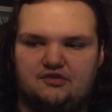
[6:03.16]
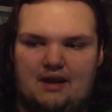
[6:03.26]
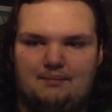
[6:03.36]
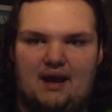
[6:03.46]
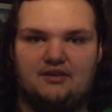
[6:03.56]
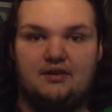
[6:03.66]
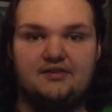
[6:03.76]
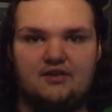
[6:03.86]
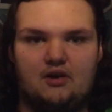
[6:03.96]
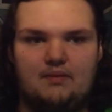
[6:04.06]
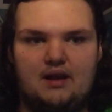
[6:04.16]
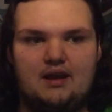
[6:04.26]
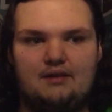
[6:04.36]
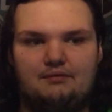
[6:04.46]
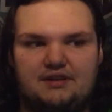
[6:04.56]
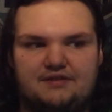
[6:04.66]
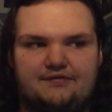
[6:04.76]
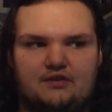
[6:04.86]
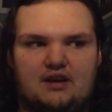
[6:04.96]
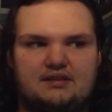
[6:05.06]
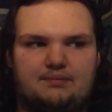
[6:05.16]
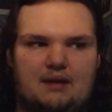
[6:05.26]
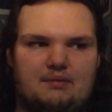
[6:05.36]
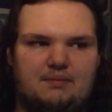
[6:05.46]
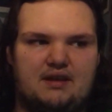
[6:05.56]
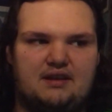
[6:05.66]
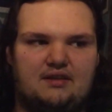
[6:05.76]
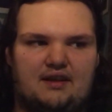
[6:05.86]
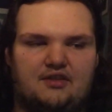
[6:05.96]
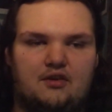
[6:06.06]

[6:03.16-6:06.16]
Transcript: drive back to his home, which for us would probably be like